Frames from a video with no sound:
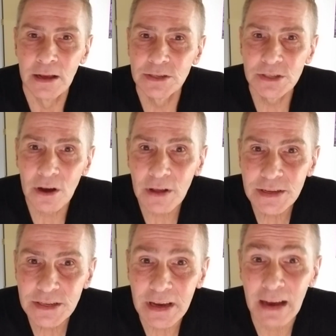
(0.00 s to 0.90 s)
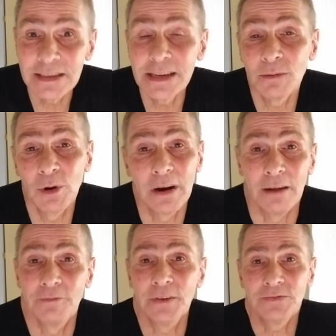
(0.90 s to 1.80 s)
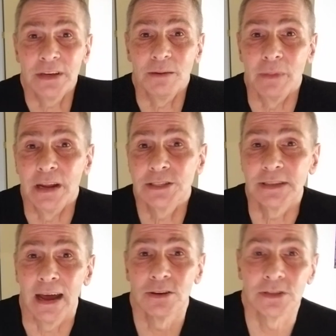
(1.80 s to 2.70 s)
So let's see. I see I'm running on 15 minutes now.